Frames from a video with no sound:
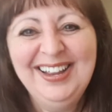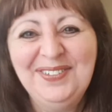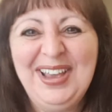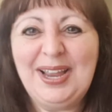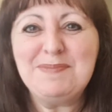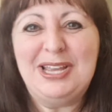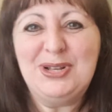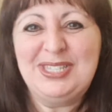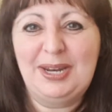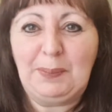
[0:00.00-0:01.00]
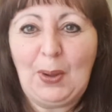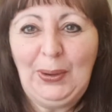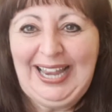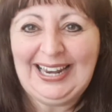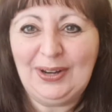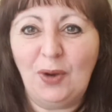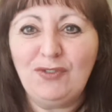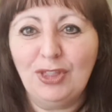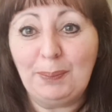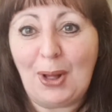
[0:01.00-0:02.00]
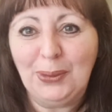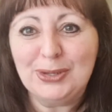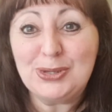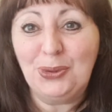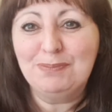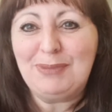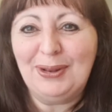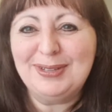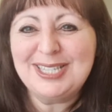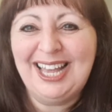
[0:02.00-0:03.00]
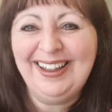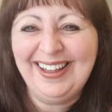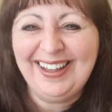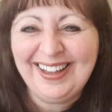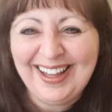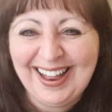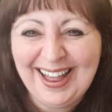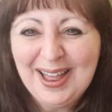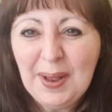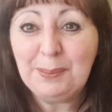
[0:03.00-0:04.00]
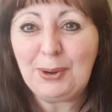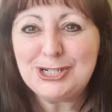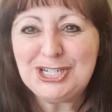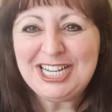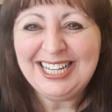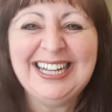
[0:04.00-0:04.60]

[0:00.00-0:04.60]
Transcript: We could be used in a bowling alley, all for the bowls, lawn bowls. Bocce.